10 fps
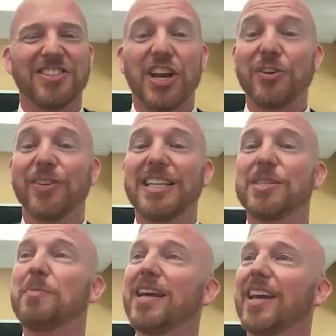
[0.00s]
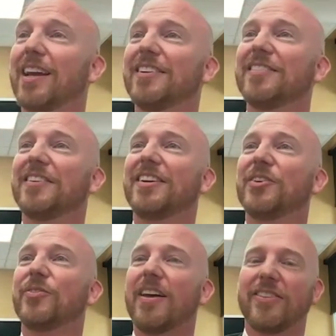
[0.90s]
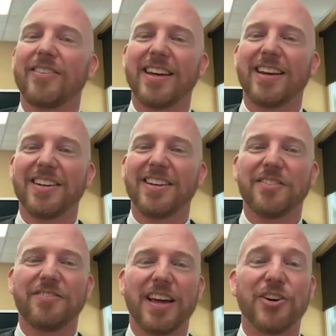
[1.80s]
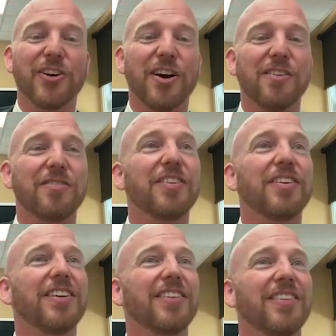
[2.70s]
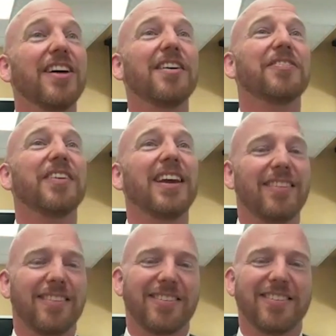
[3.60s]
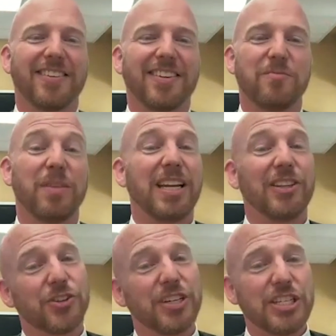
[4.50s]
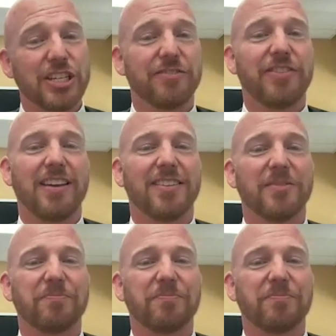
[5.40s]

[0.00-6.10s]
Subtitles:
generally speaking, rather than defender of the faith, meaning the Christian faith.